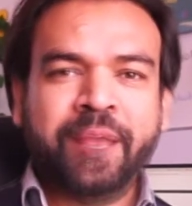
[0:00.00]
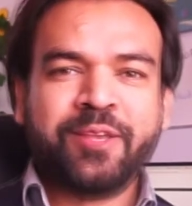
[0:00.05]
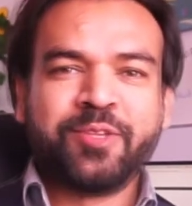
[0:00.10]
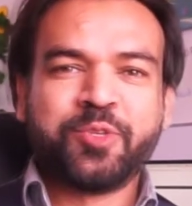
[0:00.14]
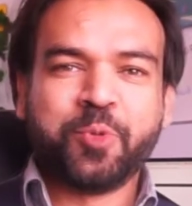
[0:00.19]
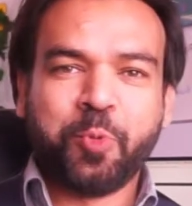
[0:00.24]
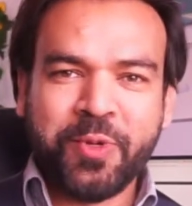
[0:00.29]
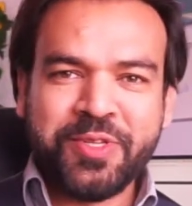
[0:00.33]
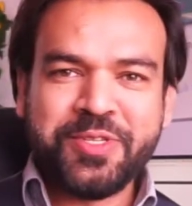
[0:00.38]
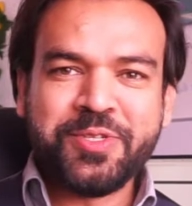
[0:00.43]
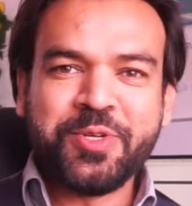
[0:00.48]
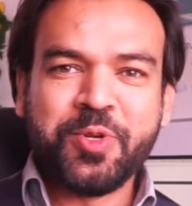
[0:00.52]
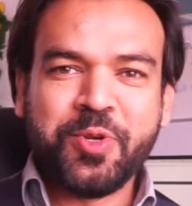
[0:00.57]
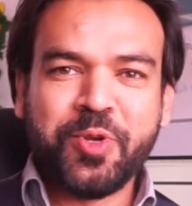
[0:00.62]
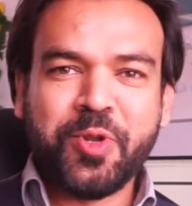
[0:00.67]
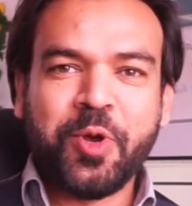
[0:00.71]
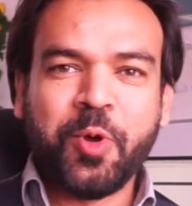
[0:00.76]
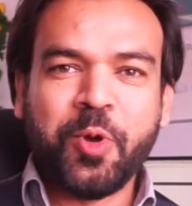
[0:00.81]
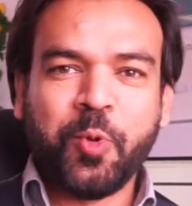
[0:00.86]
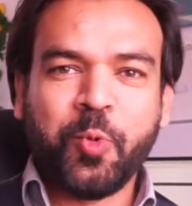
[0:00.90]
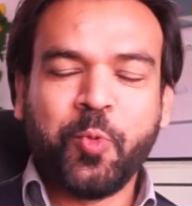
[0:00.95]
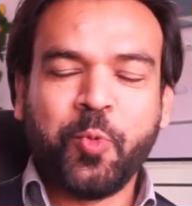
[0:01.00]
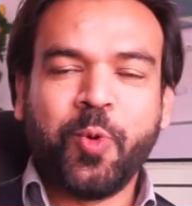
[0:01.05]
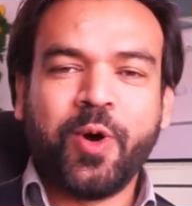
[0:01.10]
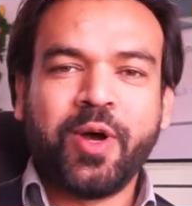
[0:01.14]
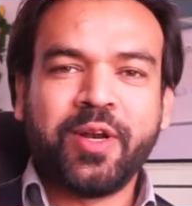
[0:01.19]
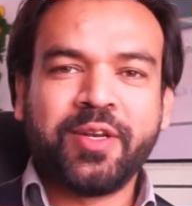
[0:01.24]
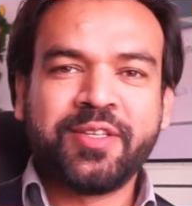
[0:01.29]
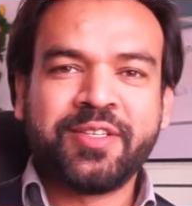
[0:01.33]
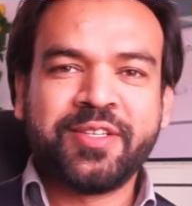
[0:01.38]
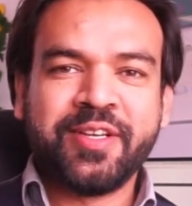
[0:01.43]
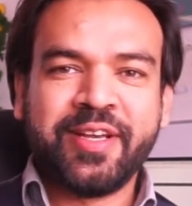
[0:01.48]
So once you know
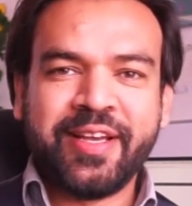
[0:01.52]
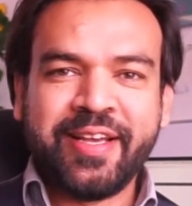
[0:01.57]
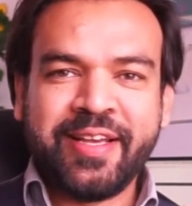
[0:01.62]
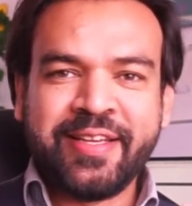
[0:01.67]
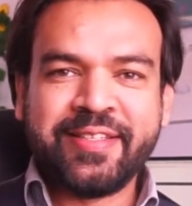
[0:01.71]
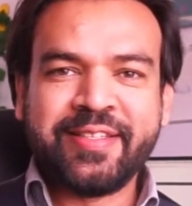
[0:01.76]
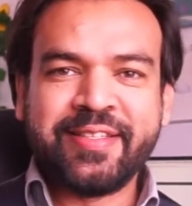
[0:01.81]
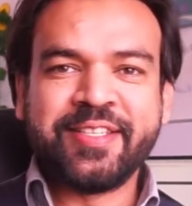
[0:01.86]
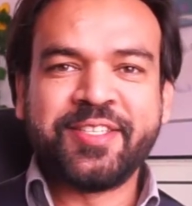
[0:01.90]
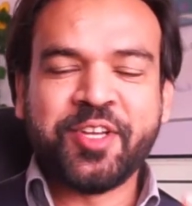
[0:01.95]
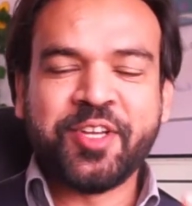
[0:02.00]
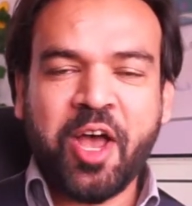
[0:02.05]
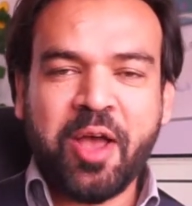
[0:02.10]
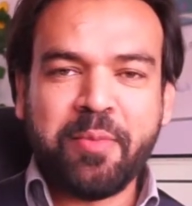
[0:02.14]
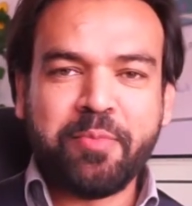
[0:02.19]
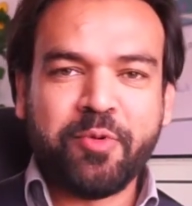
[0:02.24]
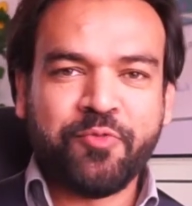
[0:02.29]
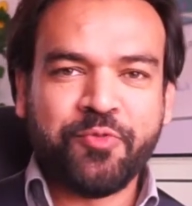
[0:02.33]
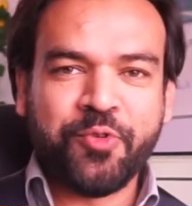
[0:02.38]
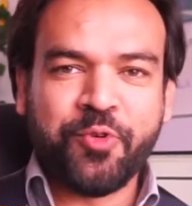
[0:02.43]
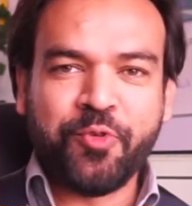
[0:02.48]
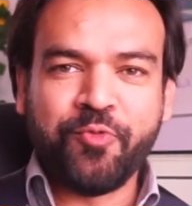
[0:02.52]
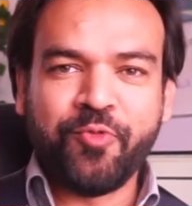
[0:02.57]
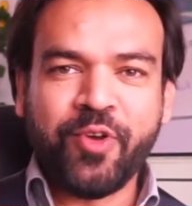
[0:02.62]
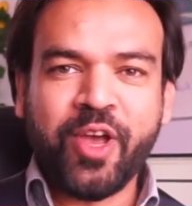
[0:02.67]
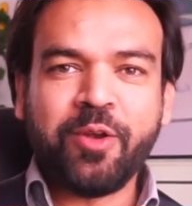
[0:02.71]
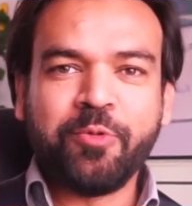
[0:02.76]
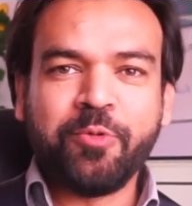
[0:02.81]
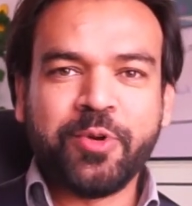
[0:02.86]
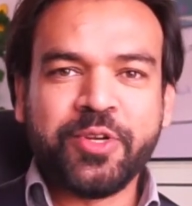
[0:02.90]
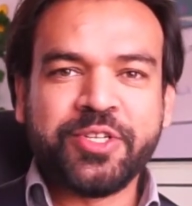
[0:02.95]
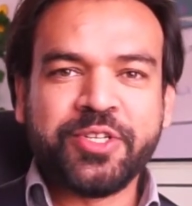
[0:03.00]
what is the type of your
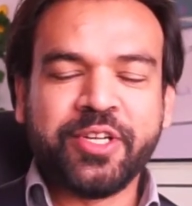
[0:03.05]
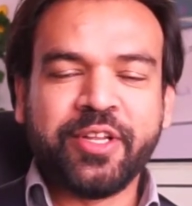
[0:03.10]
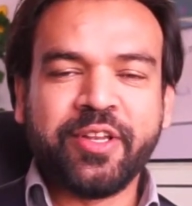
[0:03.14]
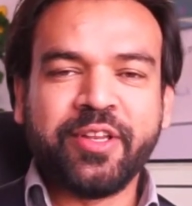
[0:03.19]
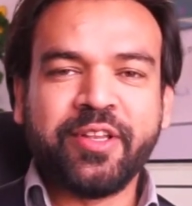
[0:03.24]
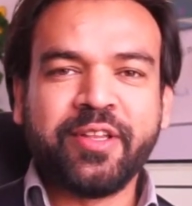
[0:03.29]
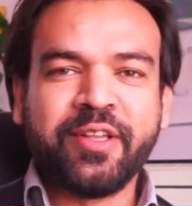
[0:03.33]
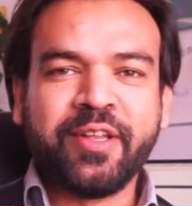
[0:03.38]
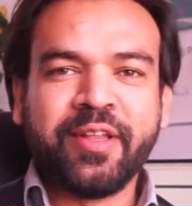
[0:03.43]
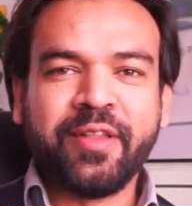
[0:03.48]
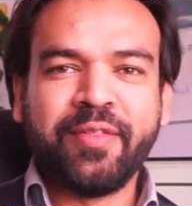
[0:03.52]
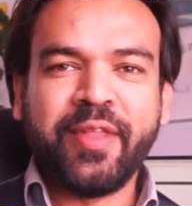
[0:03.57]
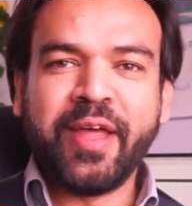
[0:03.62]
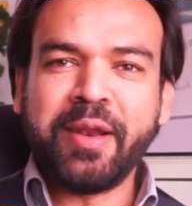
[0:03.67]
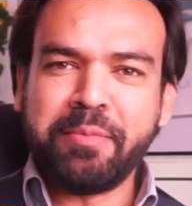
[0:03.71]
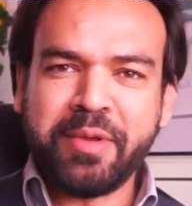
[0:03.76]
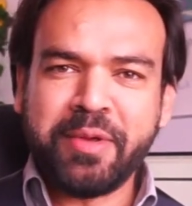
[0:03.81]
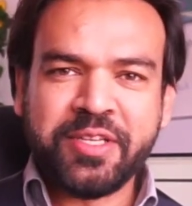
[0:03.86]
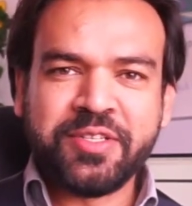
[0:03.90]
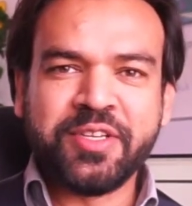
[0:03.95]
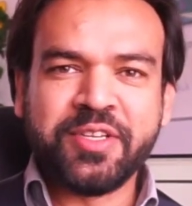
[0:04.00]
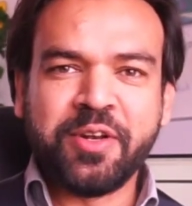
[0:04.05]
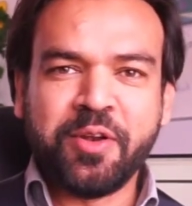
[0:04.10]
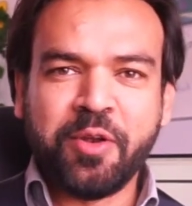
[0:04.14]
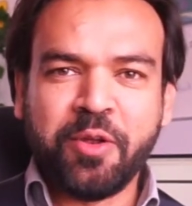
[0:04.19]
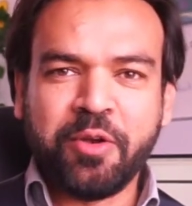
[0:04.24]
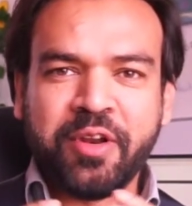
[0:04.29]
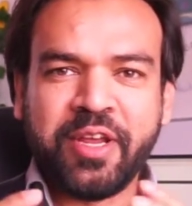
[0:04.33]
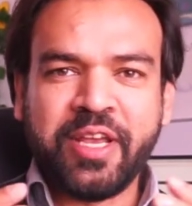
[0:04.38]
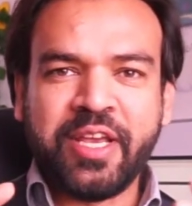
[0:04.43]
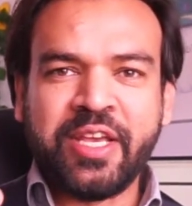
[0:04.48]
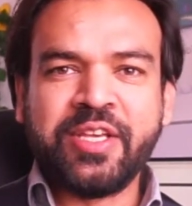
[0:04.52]
evaluation, that makes it a
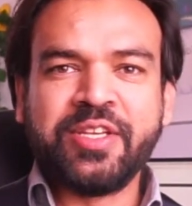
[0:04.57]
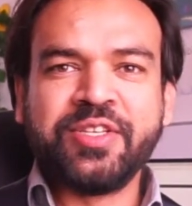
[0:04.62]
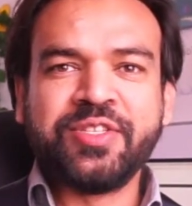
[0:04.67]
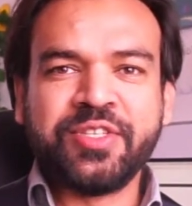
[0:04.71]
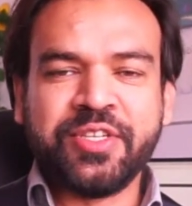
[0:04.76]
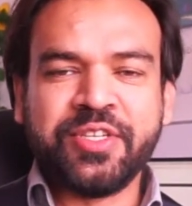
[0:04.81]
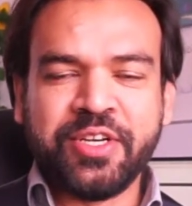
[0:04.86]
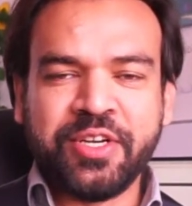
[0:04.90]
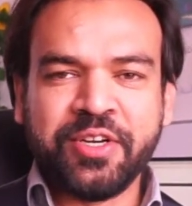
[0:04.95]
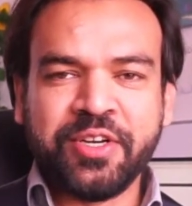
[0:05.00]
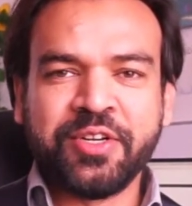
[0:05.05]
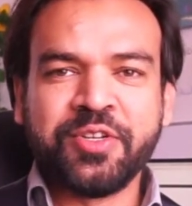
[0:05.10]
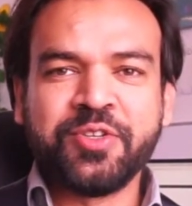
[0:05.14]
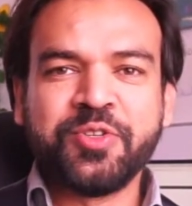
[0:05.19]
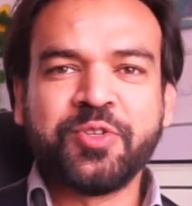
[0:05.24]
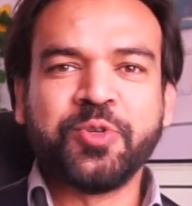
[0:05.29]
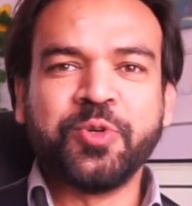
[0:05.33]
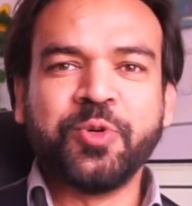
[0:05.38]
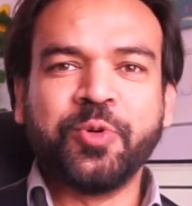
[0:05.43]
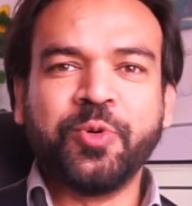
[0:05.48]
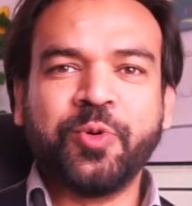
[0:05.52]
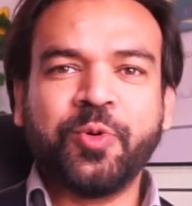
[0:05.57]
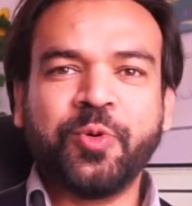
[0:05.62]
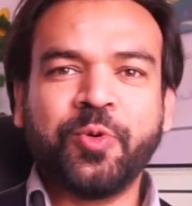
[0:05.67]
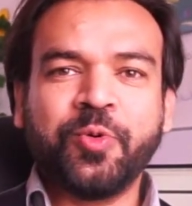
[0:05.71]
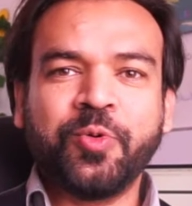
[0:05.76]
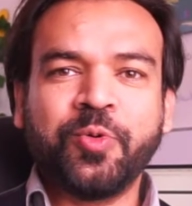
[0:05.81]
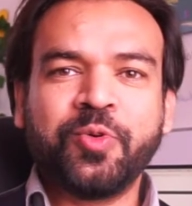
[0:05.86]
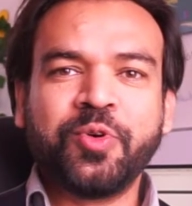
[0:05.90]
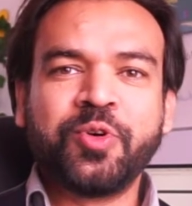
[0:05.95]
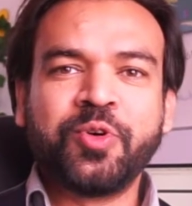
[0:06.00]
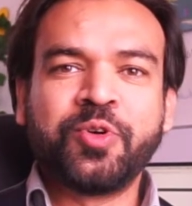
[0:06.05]
lot easier
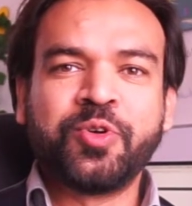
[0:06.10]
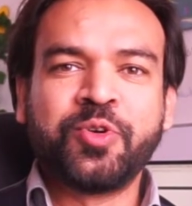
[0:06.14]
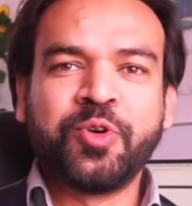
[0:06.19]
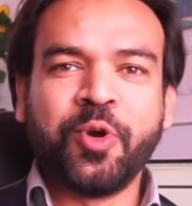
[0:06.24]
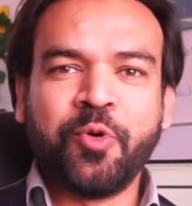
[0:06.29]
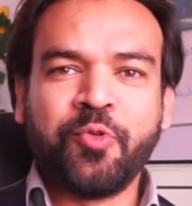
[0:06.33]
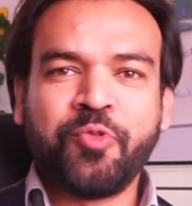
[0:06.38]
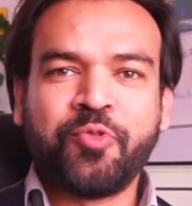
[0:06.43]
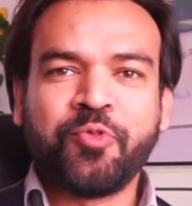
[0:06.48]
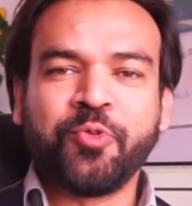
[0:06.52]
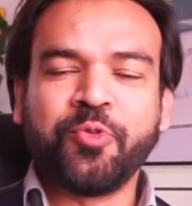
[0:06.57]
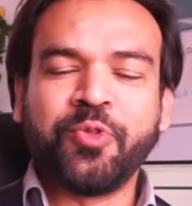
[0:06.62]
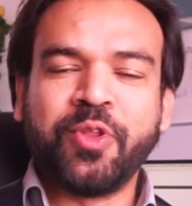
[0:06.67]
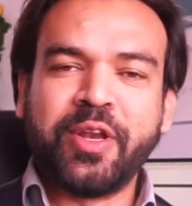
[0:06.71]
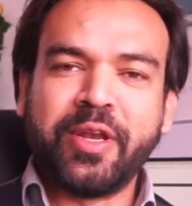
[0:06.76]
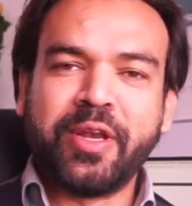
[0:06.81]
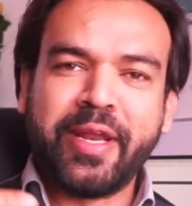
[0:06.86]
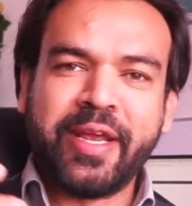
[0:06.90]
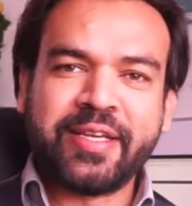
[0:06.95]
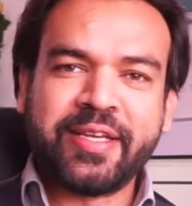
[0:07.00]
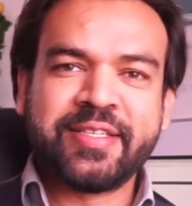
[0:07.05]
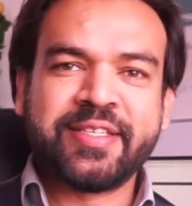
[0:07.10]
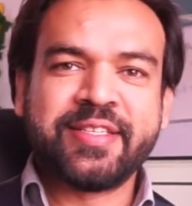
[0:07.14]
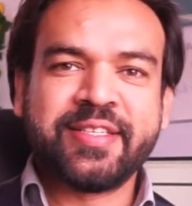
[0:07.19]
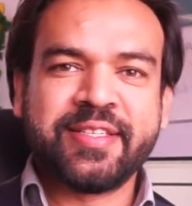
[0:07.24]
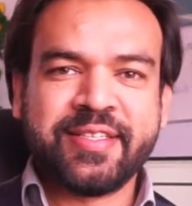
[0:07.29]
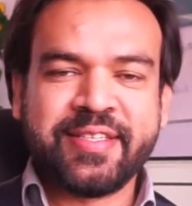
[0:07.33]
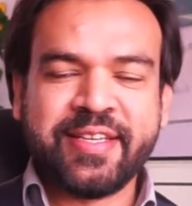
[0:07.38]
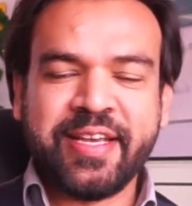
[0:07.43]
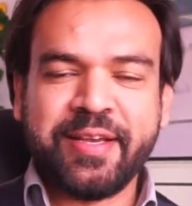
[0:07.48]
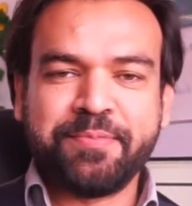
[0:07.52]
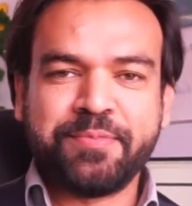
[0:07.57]
to go through the next
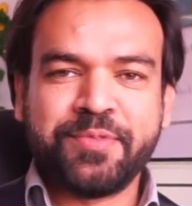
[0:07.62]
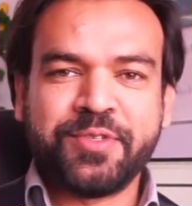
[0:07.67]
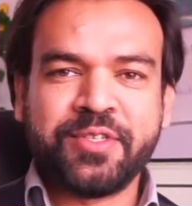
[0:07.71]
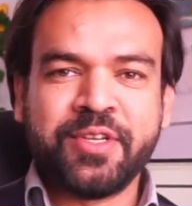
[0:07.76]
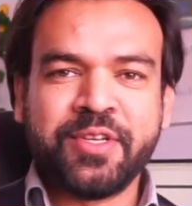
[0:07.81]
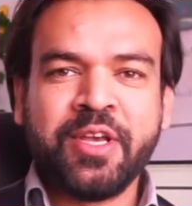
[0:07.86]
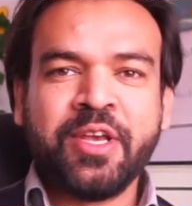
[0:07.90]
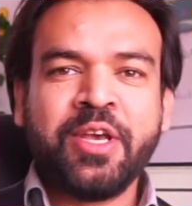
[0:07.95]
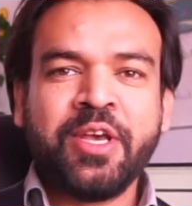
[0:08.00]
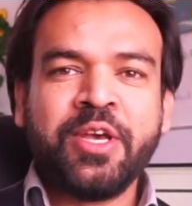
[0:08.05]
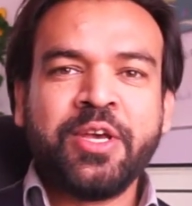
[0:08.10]
steps.